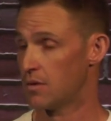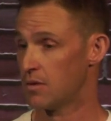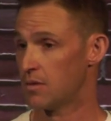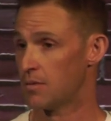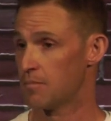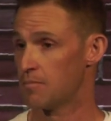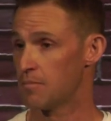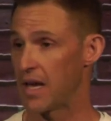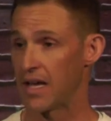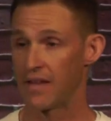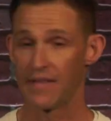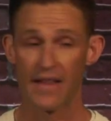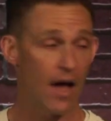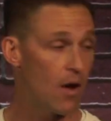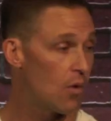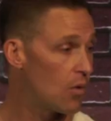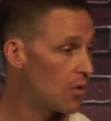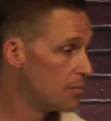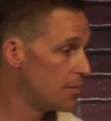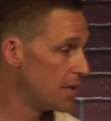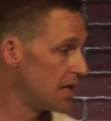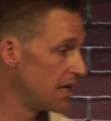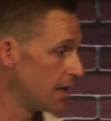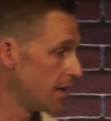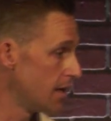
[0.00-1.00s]
Man, that would
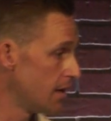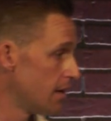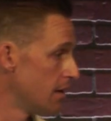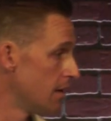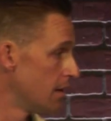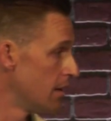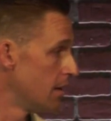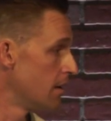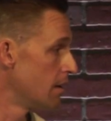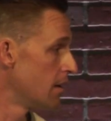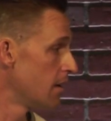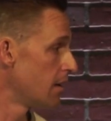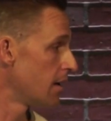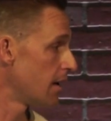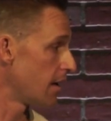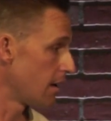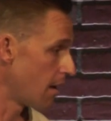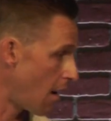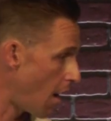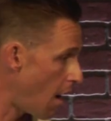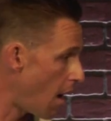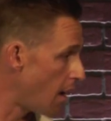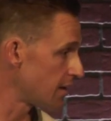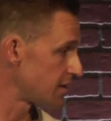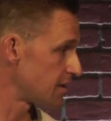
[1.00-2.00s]
be an
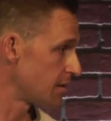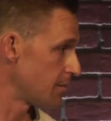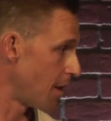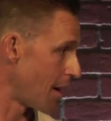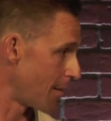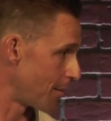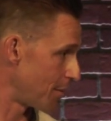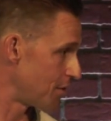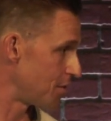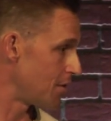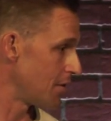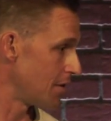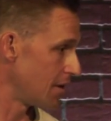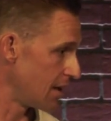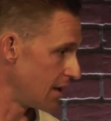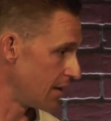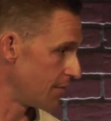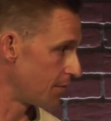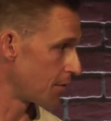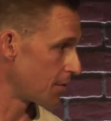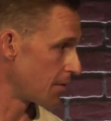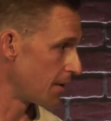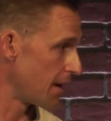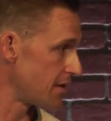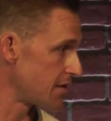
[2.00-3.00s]
awesome opportunity
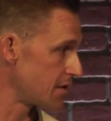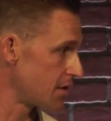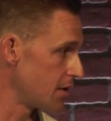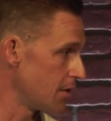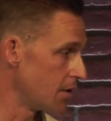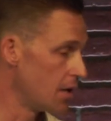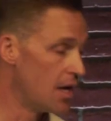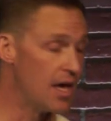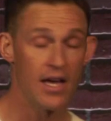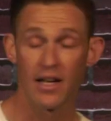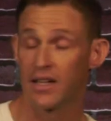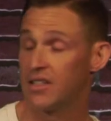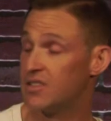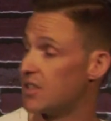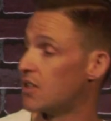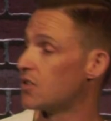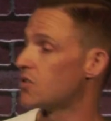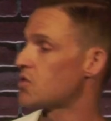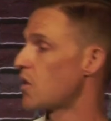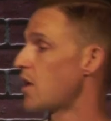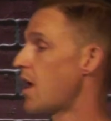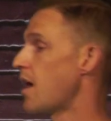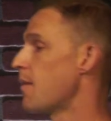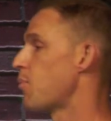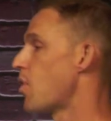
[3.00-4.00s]
for rescue. Because here's
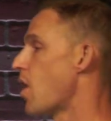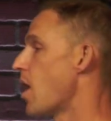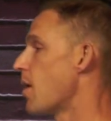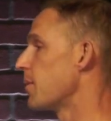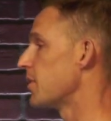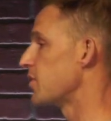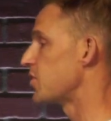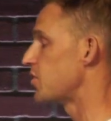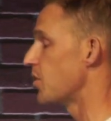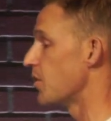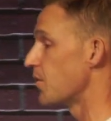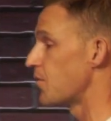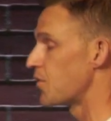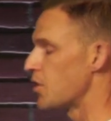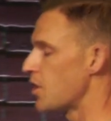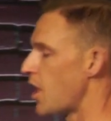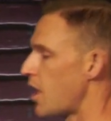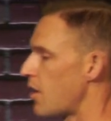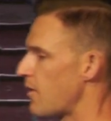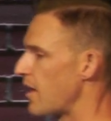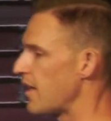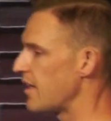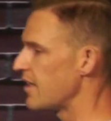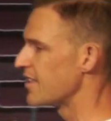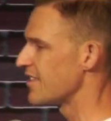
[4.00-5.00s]
what I promise you: if you're not
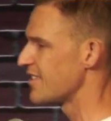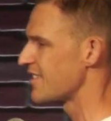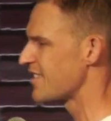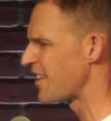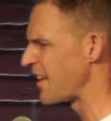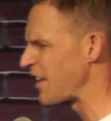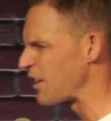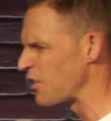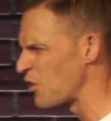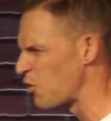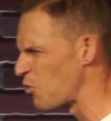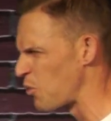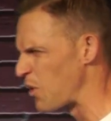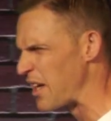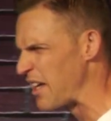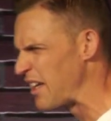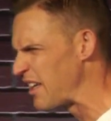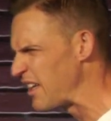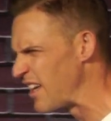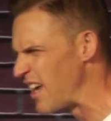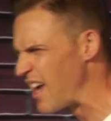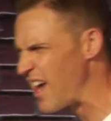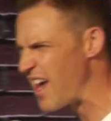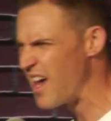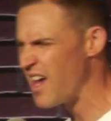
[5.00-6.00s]
ready to sling the ring
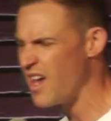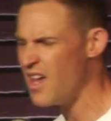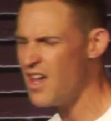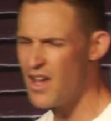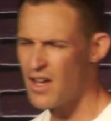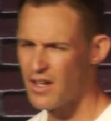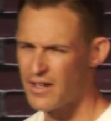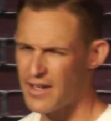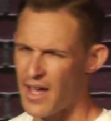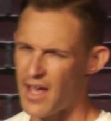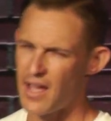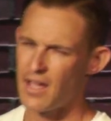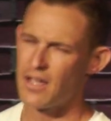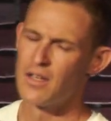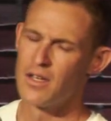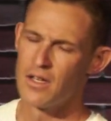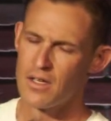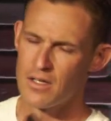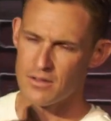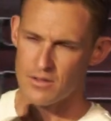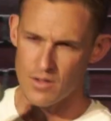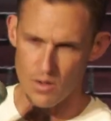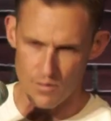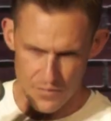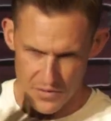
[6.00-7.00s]
yet, okay,
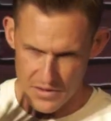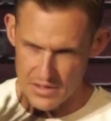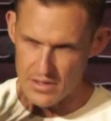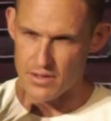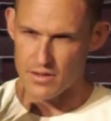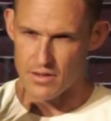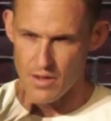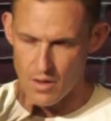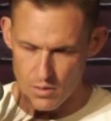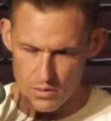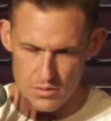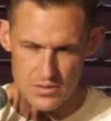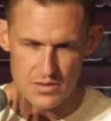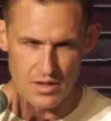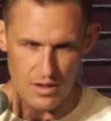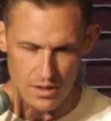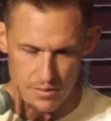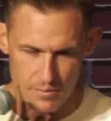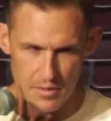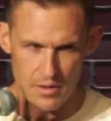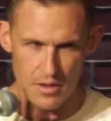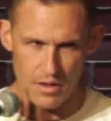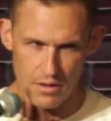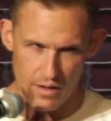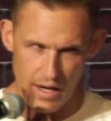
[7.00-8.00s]
don't forget the whole
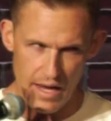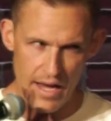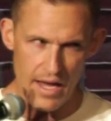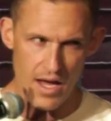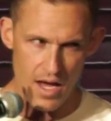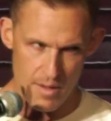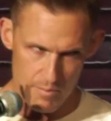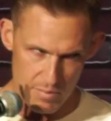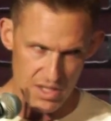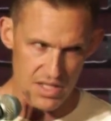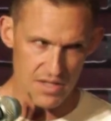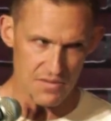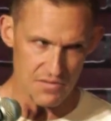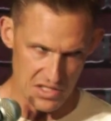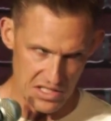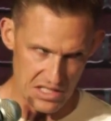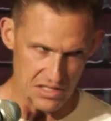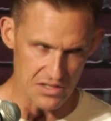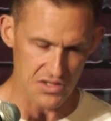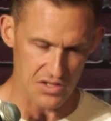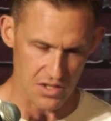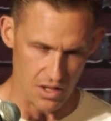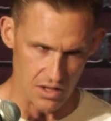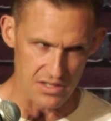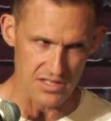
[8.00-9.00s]
sermon. All right, I believe you need to
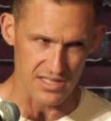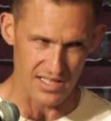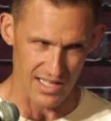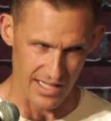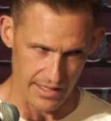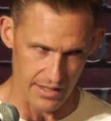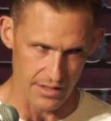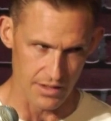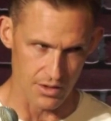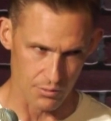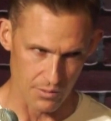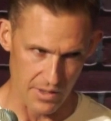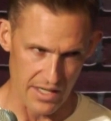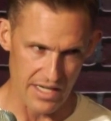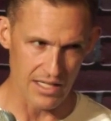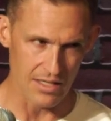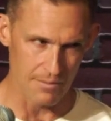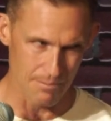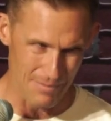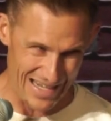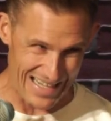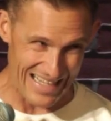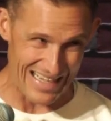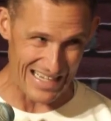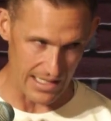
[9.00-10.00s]
start slinging the ring
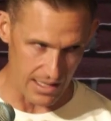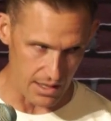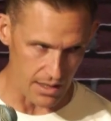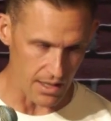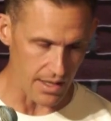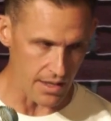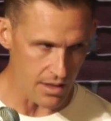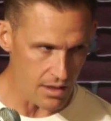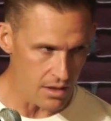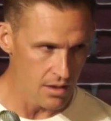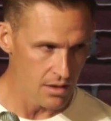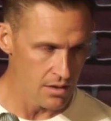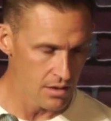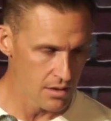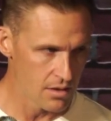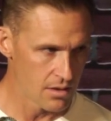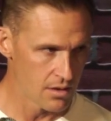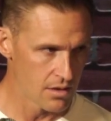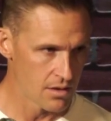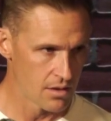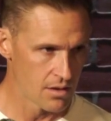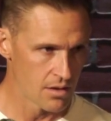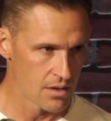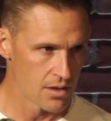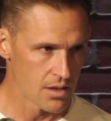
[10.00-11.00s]
immediately.
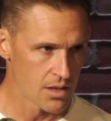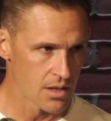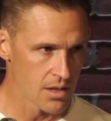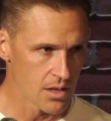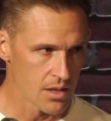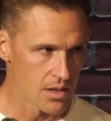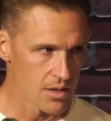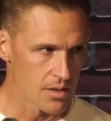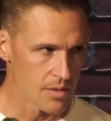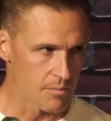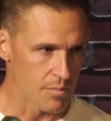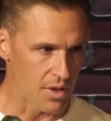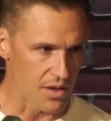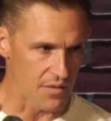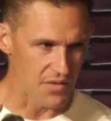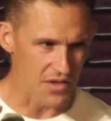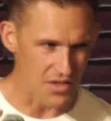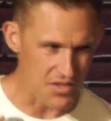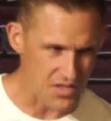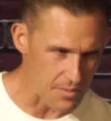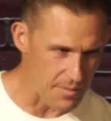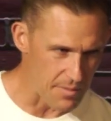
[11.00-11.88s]
But if there's some